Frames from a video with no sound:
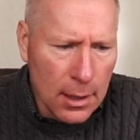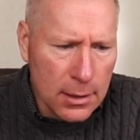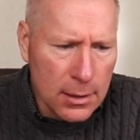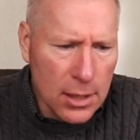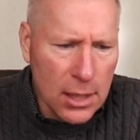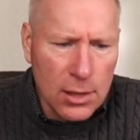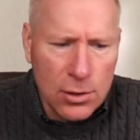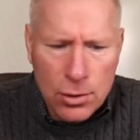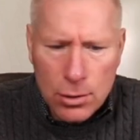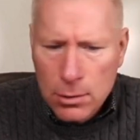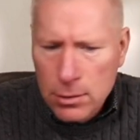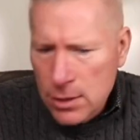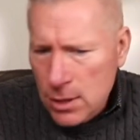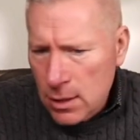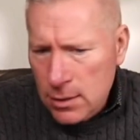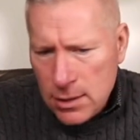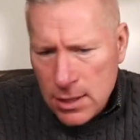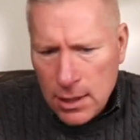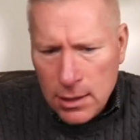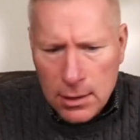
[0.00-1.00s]
teacher,
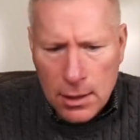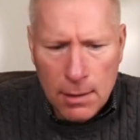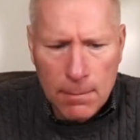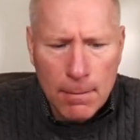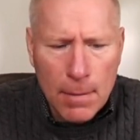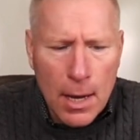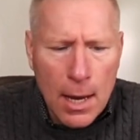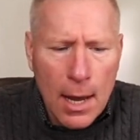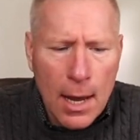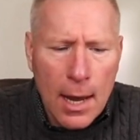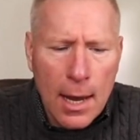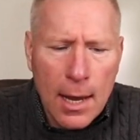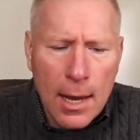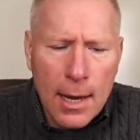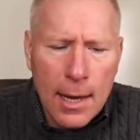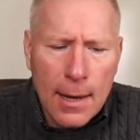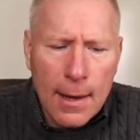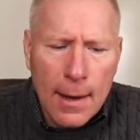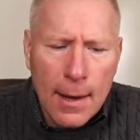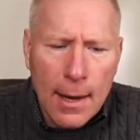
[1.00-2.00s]
Sanseng Nim,
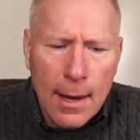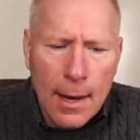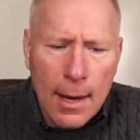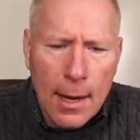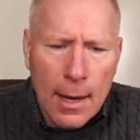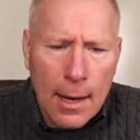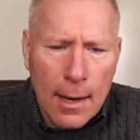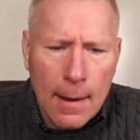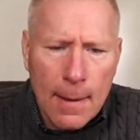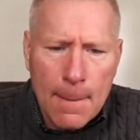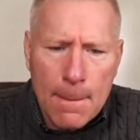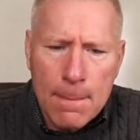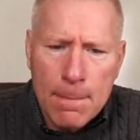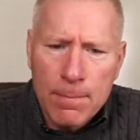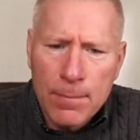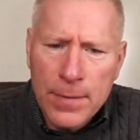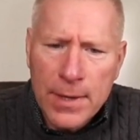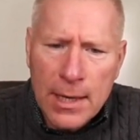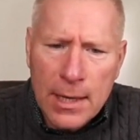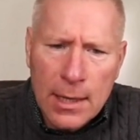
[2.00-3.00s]
hey,
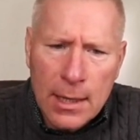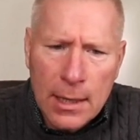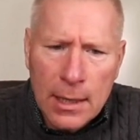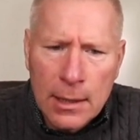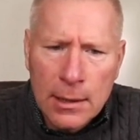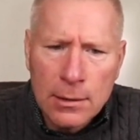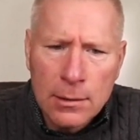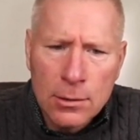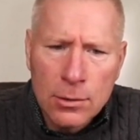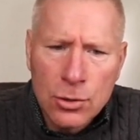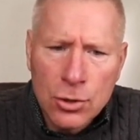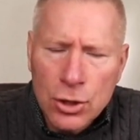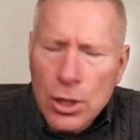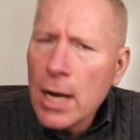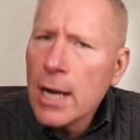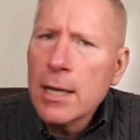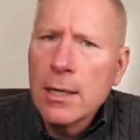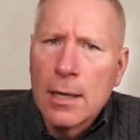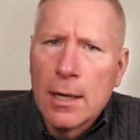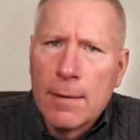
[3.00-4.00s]
in
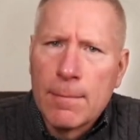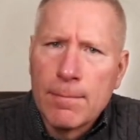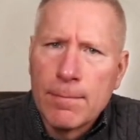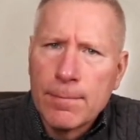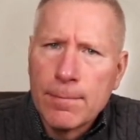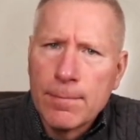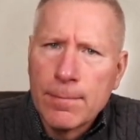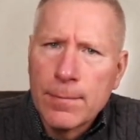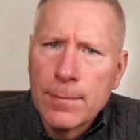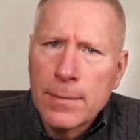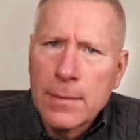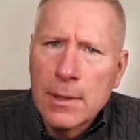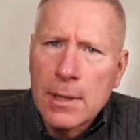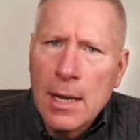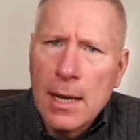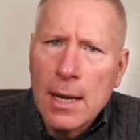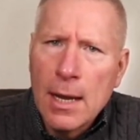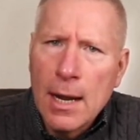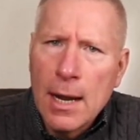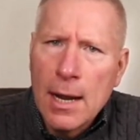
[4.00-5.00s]
China
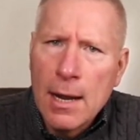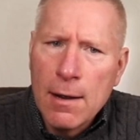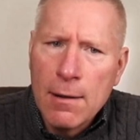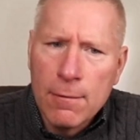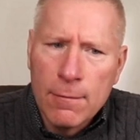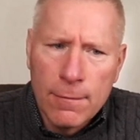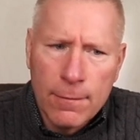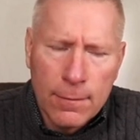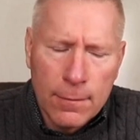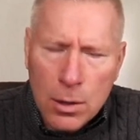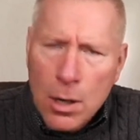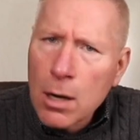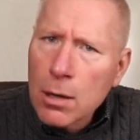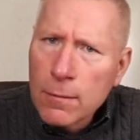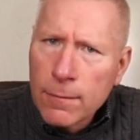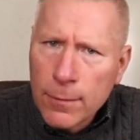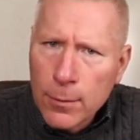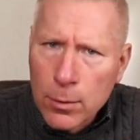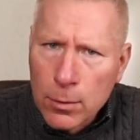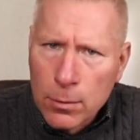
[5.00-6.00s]
they have Kung
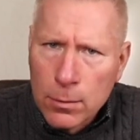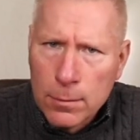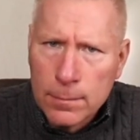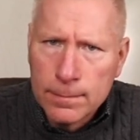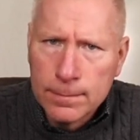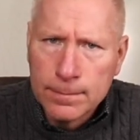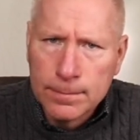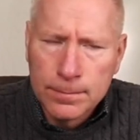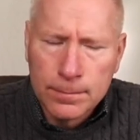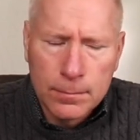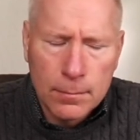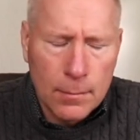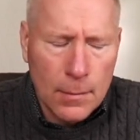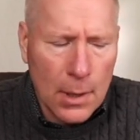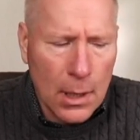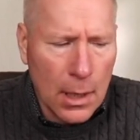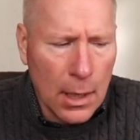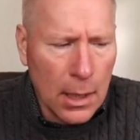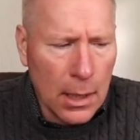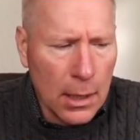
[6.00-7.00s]
Fu,
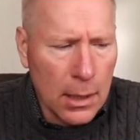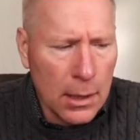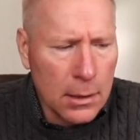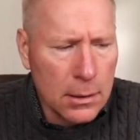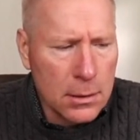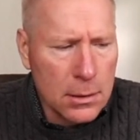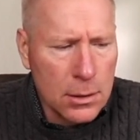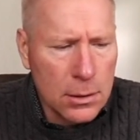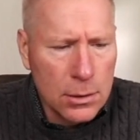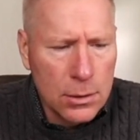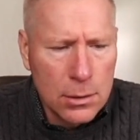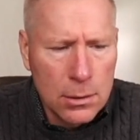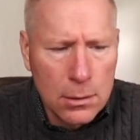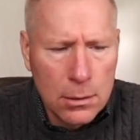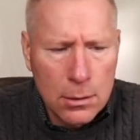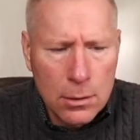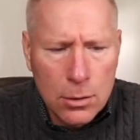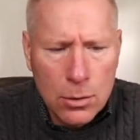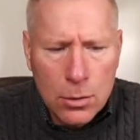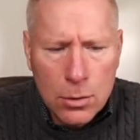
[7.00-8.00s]
and
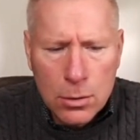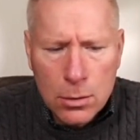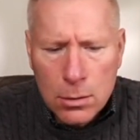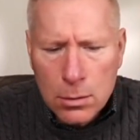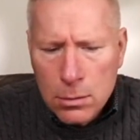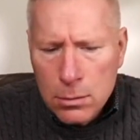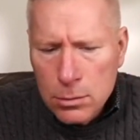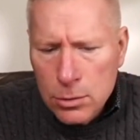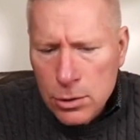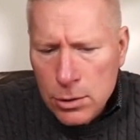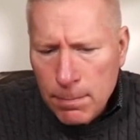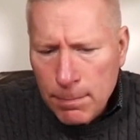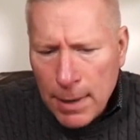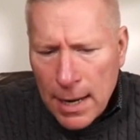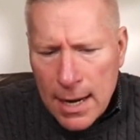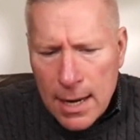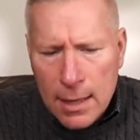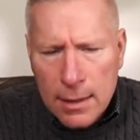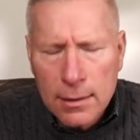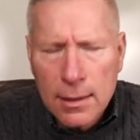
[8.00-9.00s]

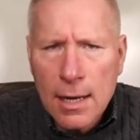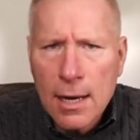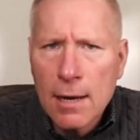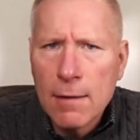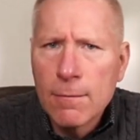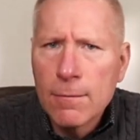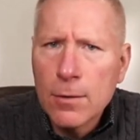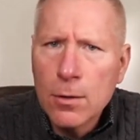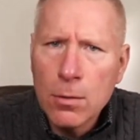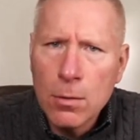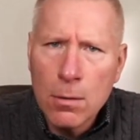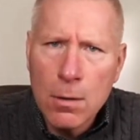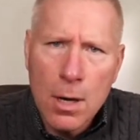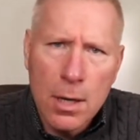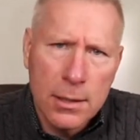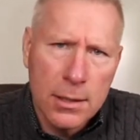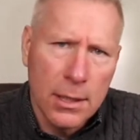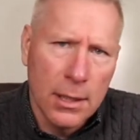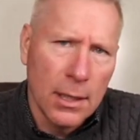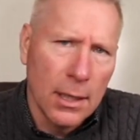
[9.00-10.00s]
Japan they have
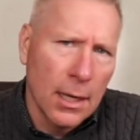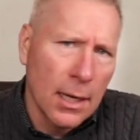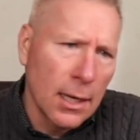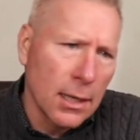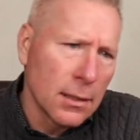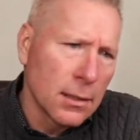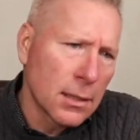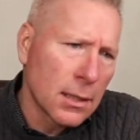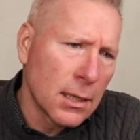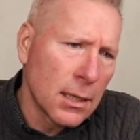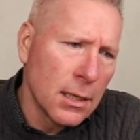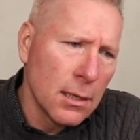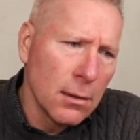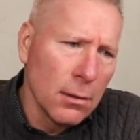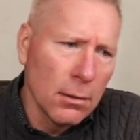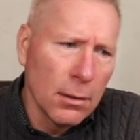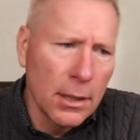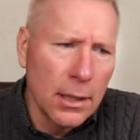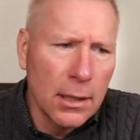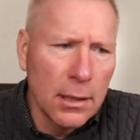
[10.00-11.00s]
karate, and
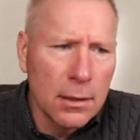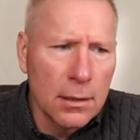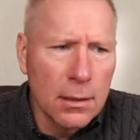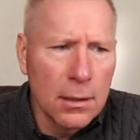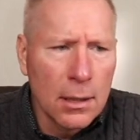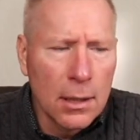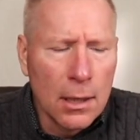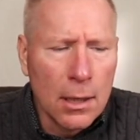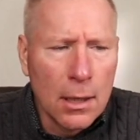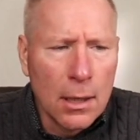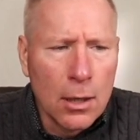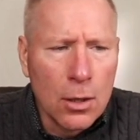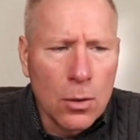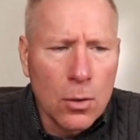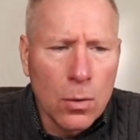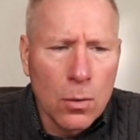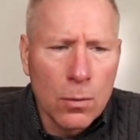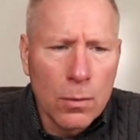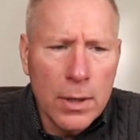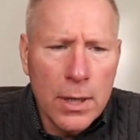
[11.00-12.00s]
here in
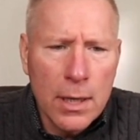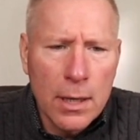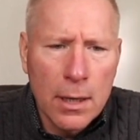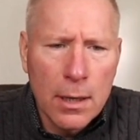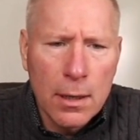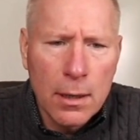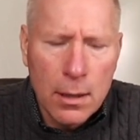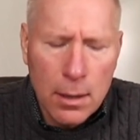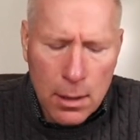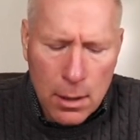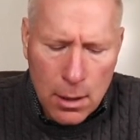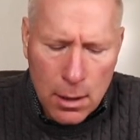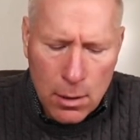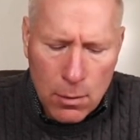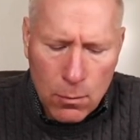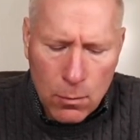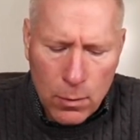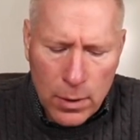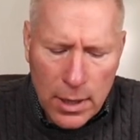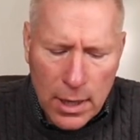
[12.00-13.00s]
Korea
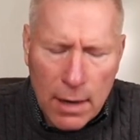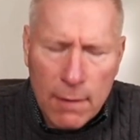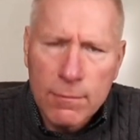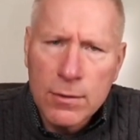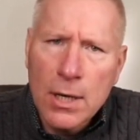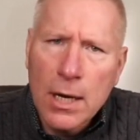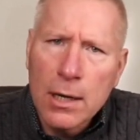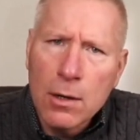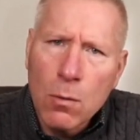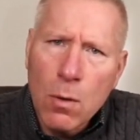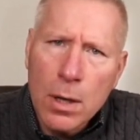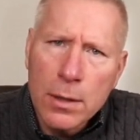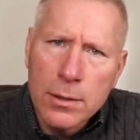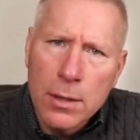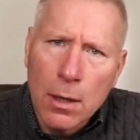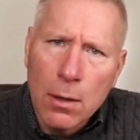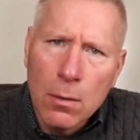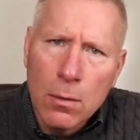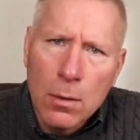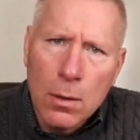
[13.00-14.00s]
we have
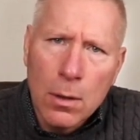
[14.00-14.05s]
Taekwondo.